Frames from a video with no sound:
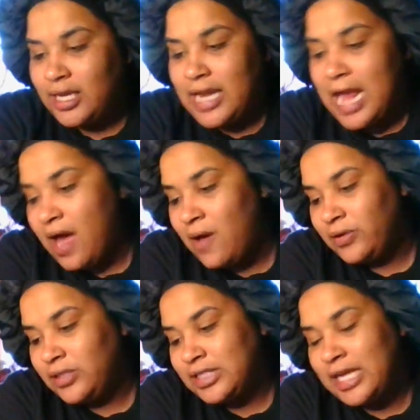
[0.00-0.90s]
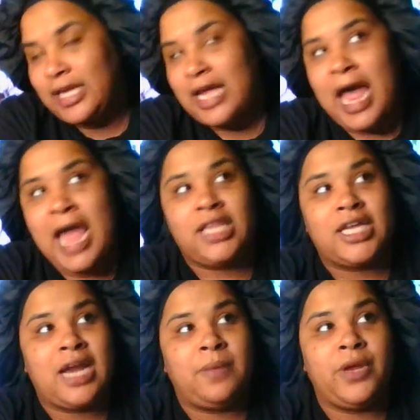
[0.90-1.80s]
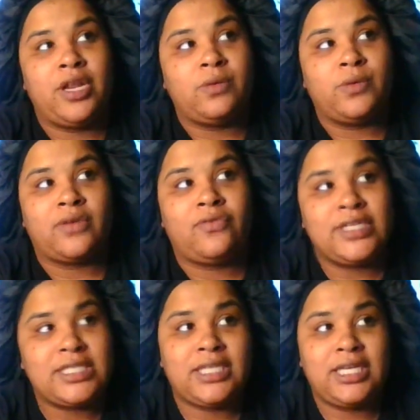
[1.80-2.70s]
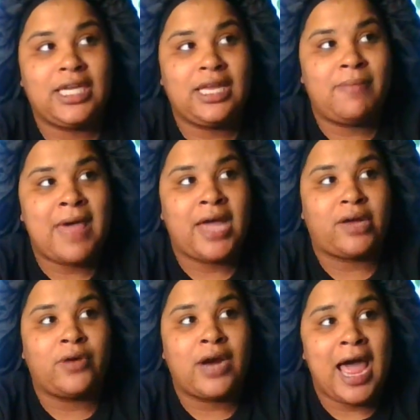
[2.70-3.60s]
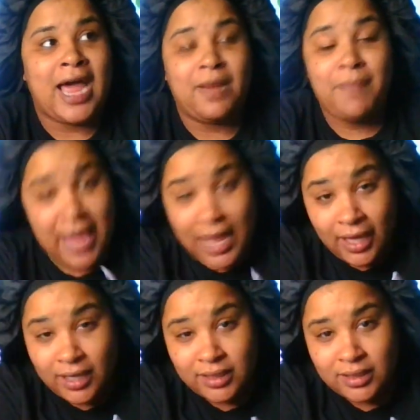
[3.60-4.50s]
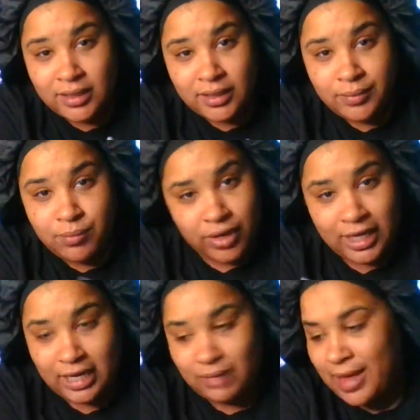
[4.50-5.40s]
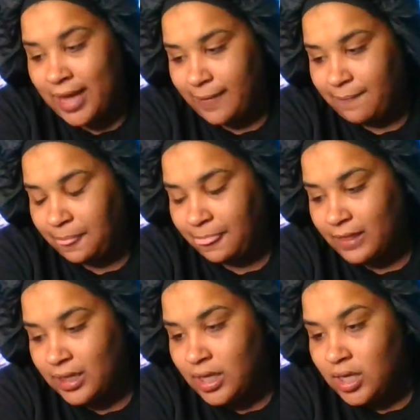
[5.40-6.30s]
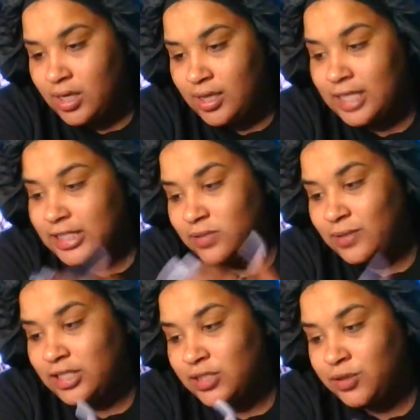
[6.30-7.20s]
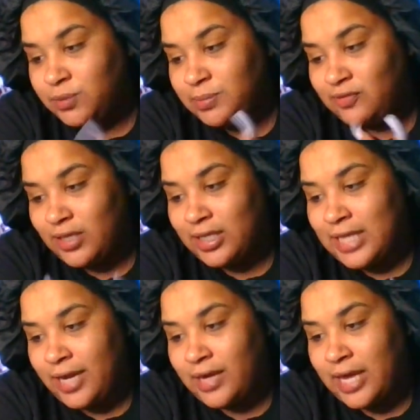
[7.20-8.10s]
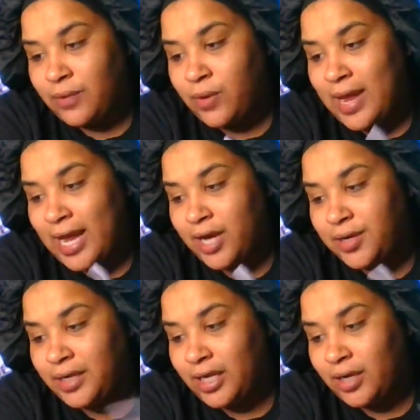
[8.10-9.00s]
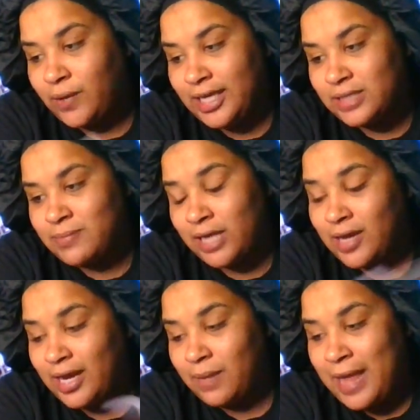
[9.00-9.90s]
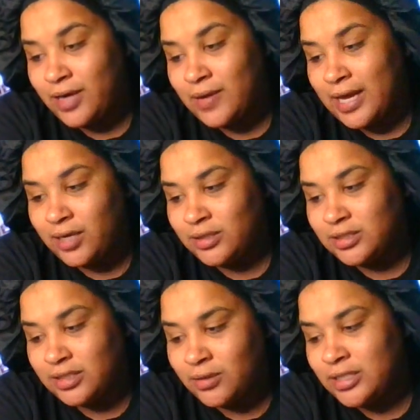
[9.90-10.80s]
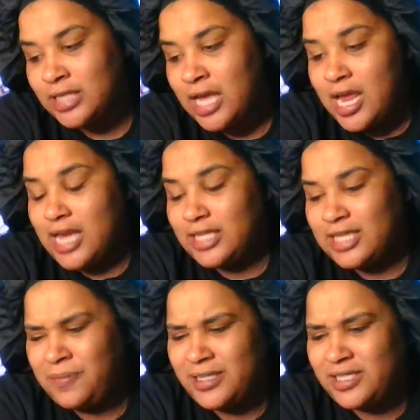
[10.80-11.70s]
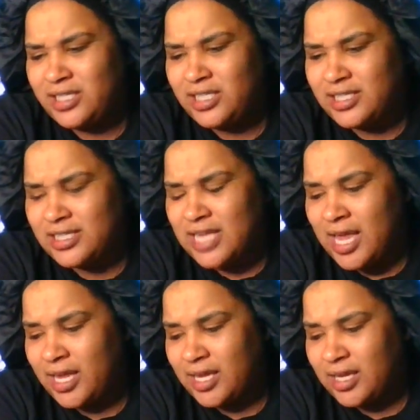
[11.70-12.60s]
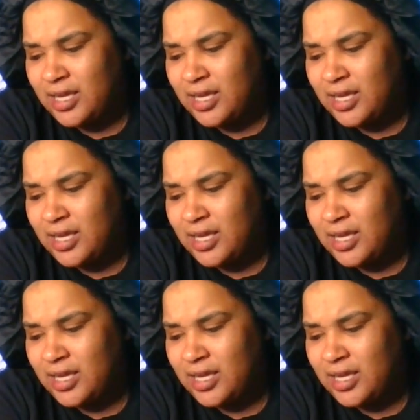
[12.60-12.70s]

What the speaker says: now it's like I either got to put in the work physically to get it back or I got to pay more to get it back. This is what this group is feeling like. Okay, what do I got to do to get Aquarius back? Do I got to pay or do I got to do this or do this? And this other person is just like,